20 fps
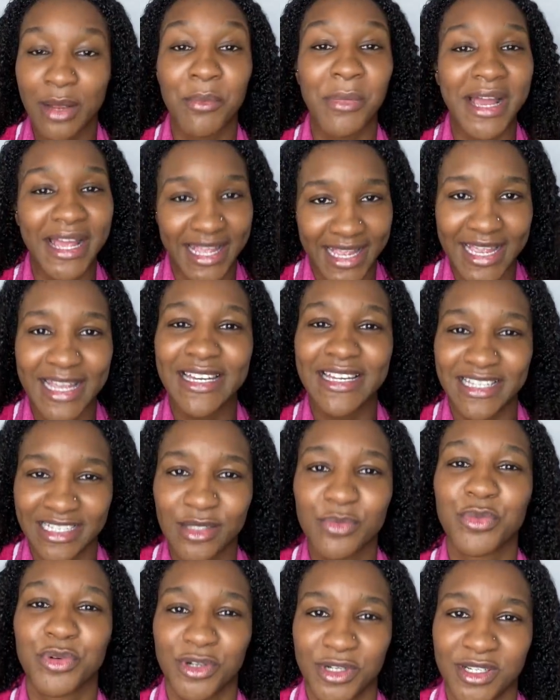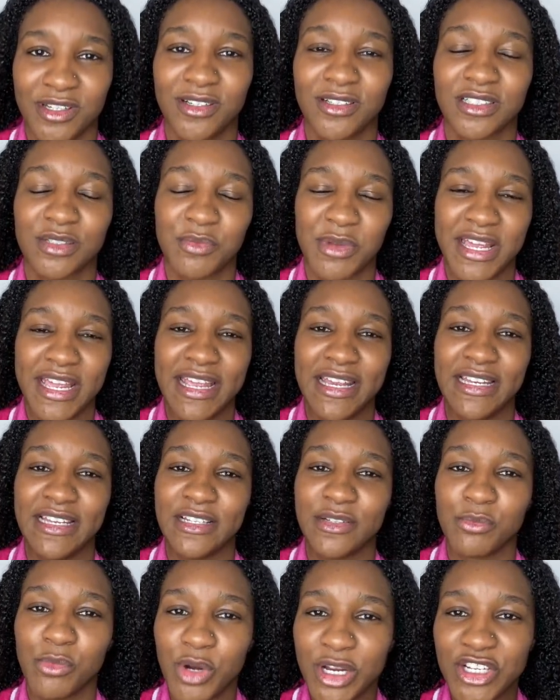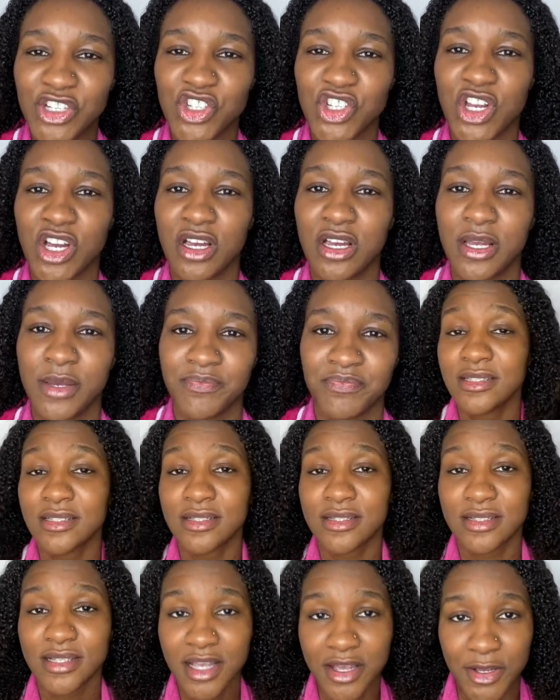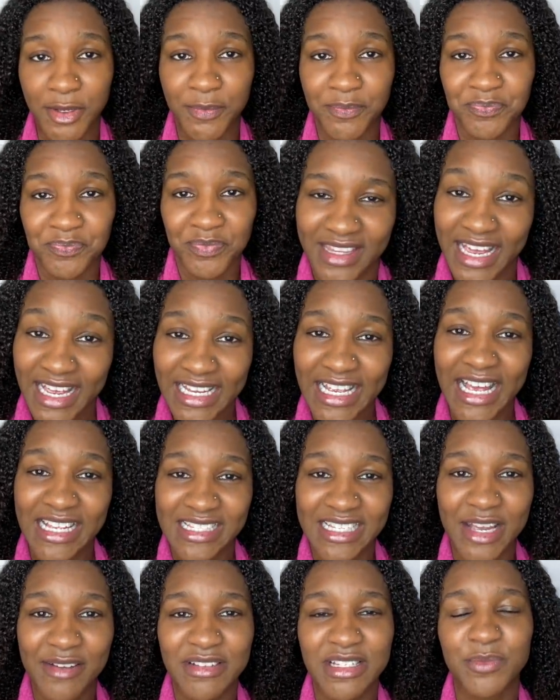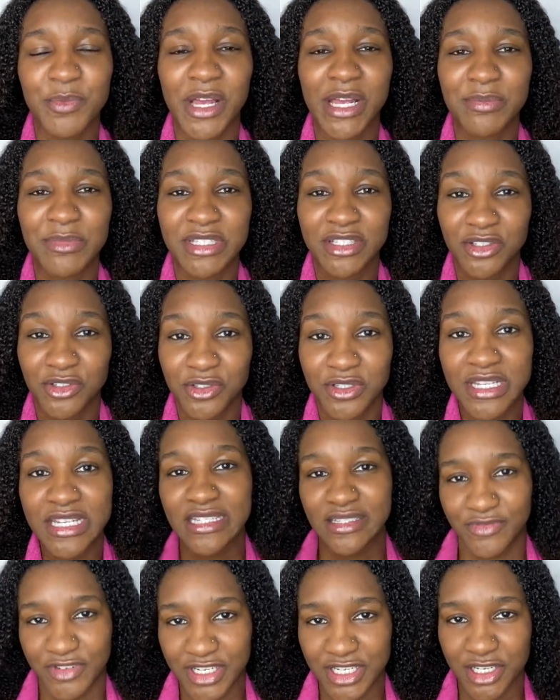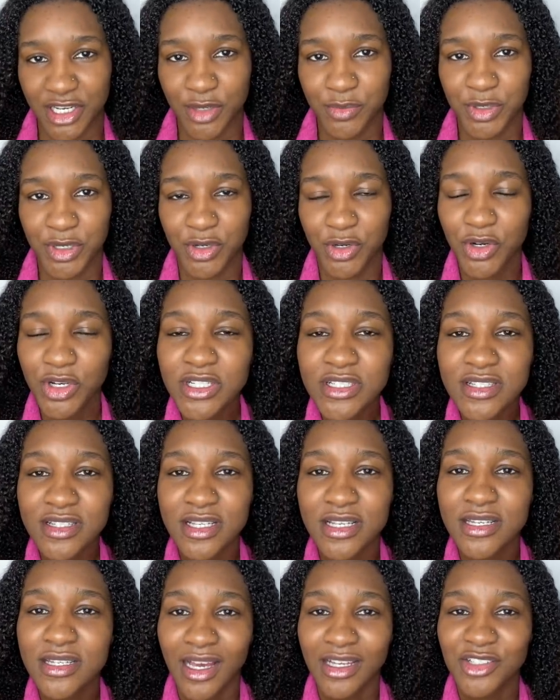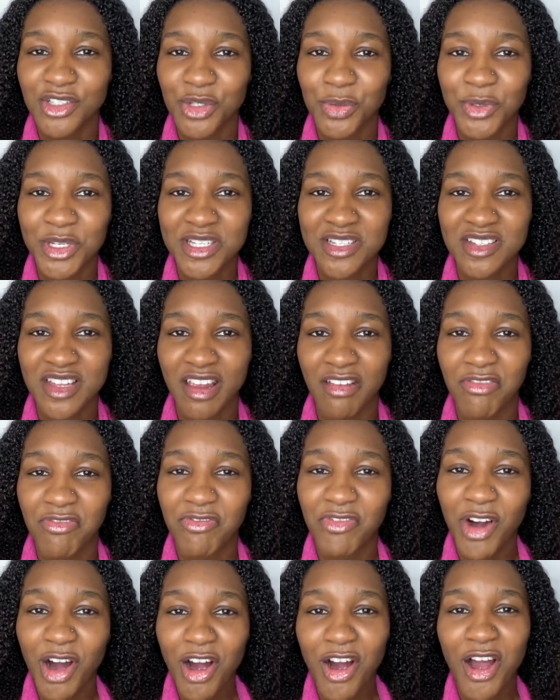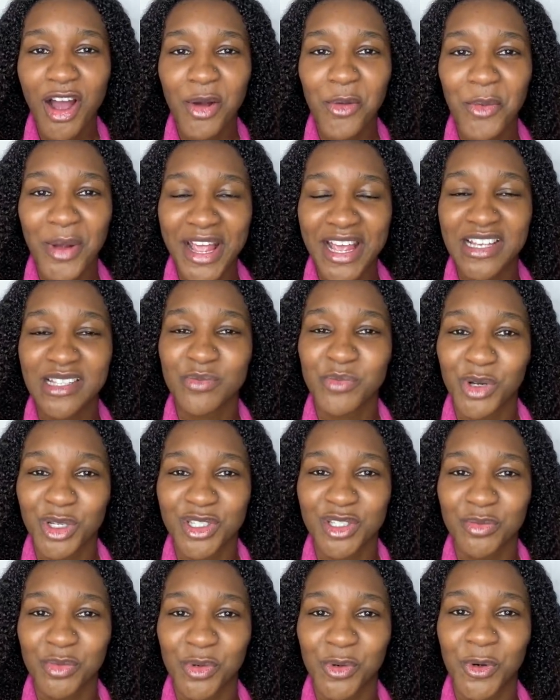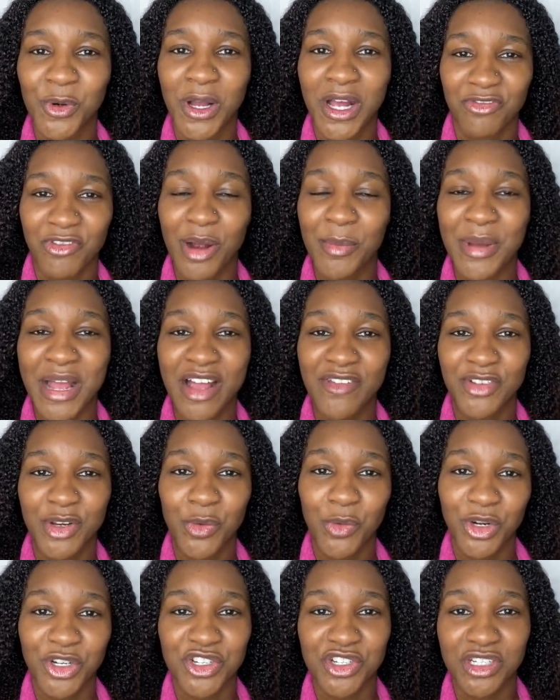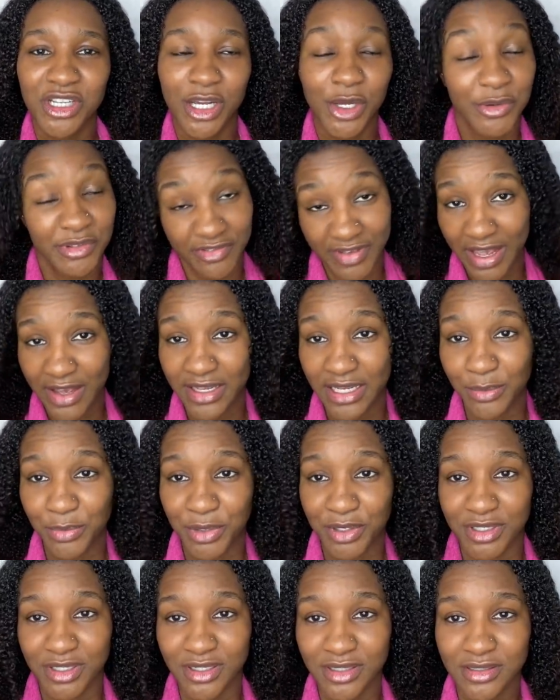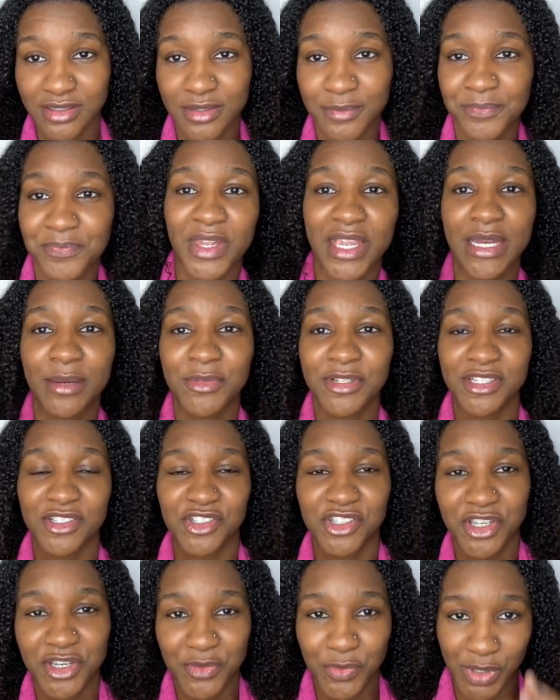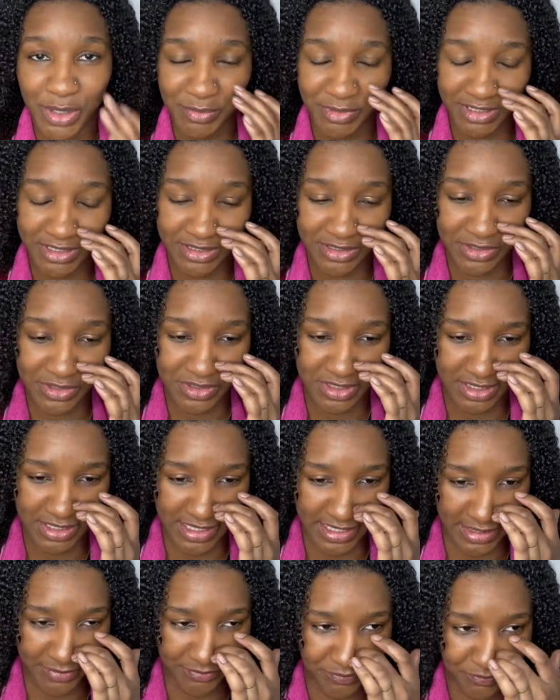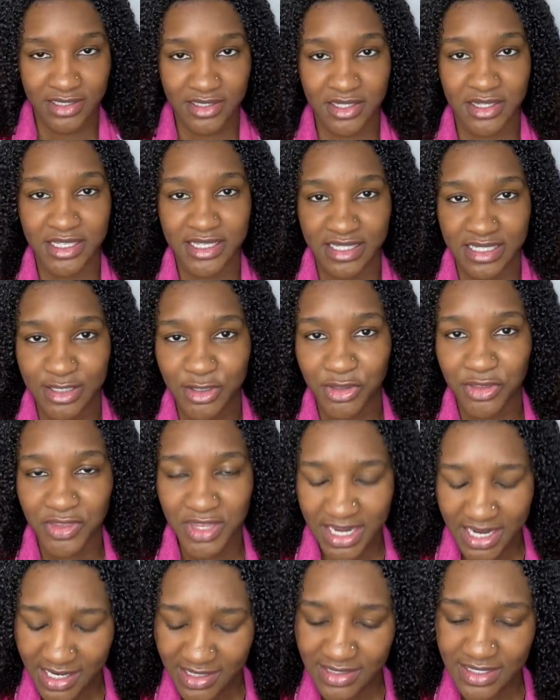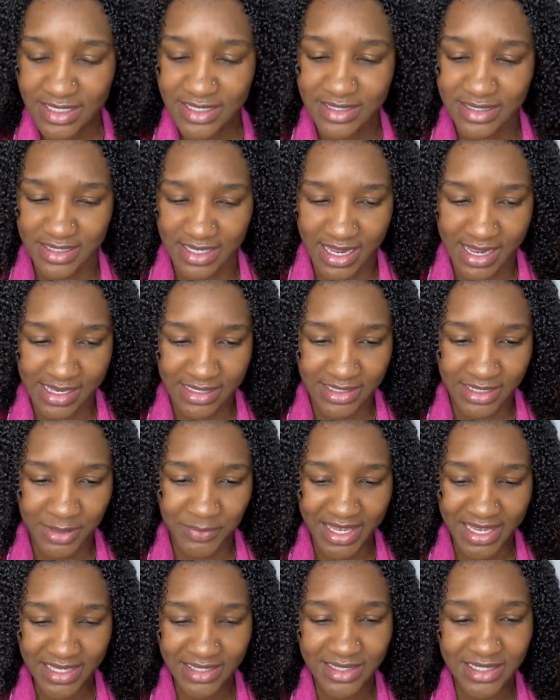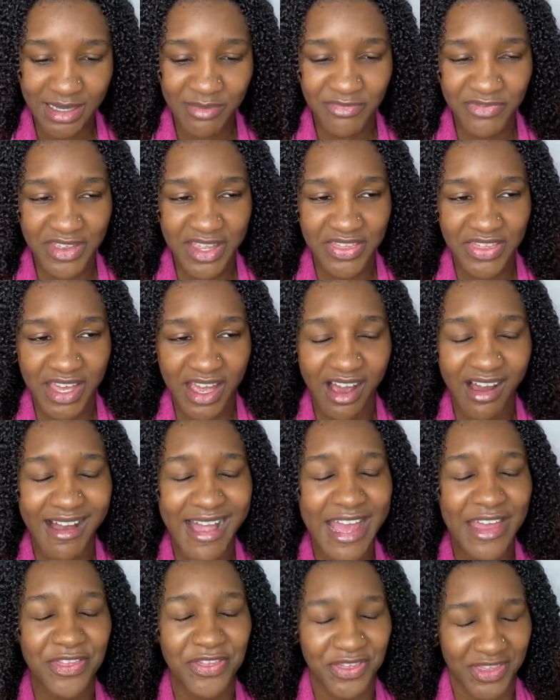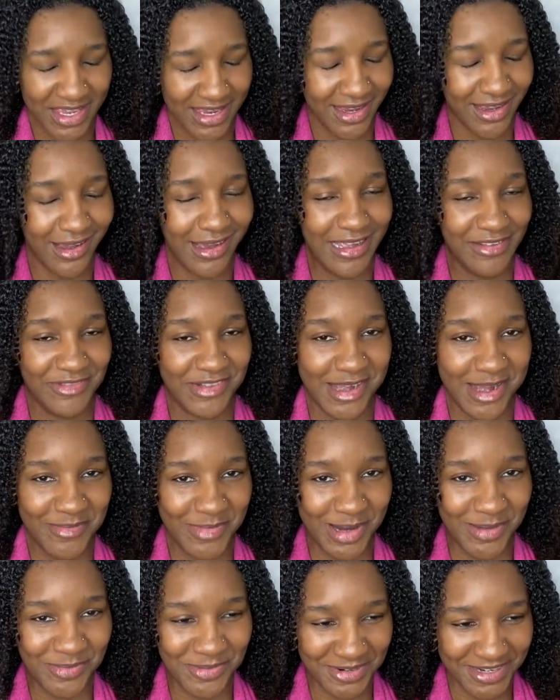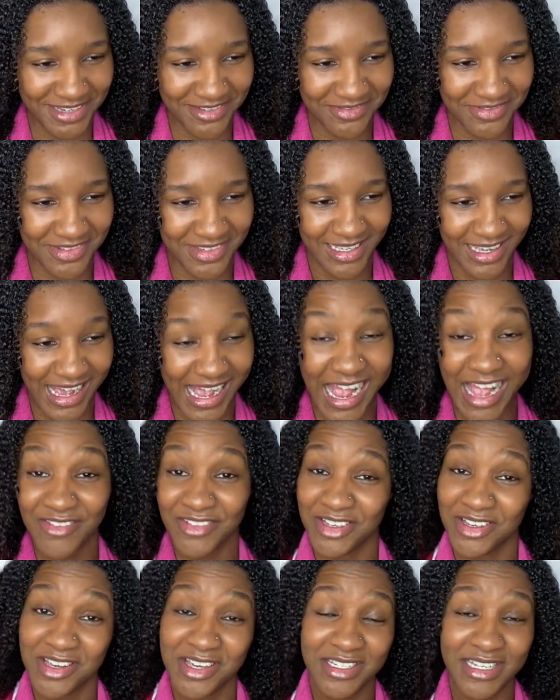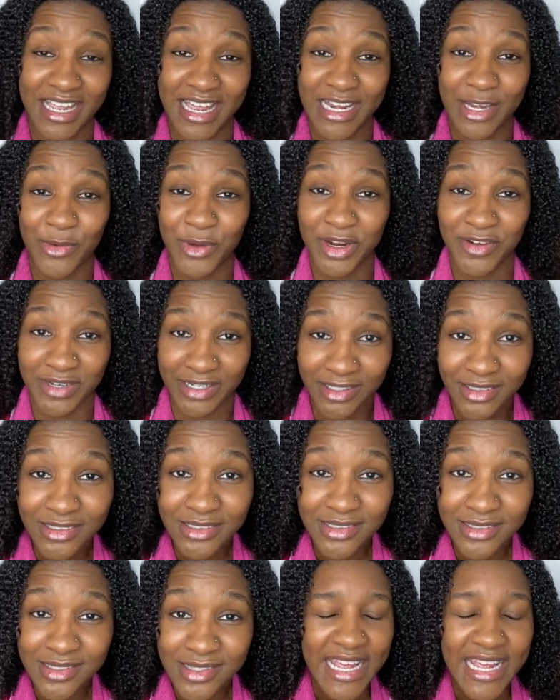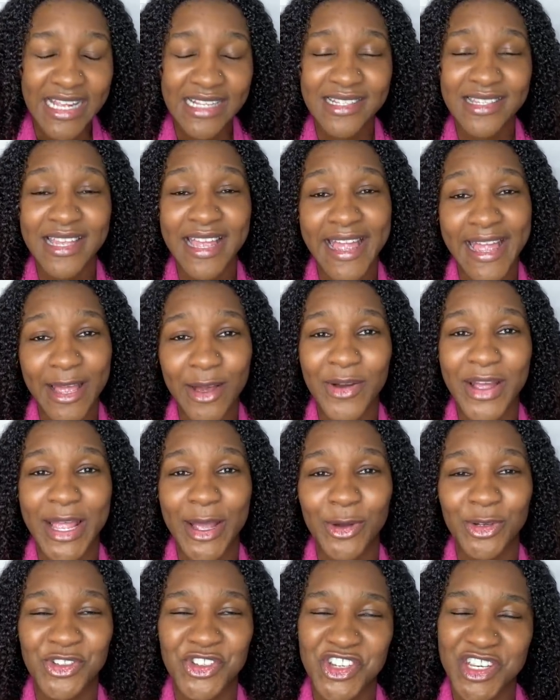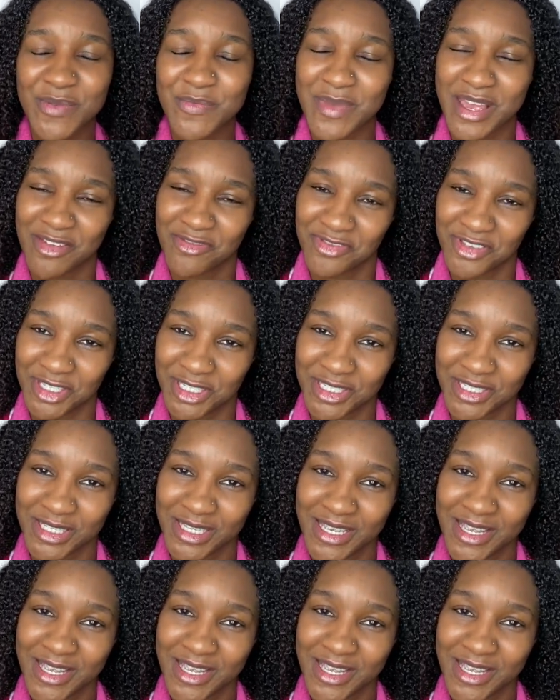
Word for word: My hair needs products. My hair needs moisture. So that has now inspired me to do this video because I just want to stay far away as possible from having a wash and go without any products. And I'm going to show you what I'm going to do today. So this little thing, as I said, is something that I think I've come up with. I haven't heard it anywhere else. It's the LLG method.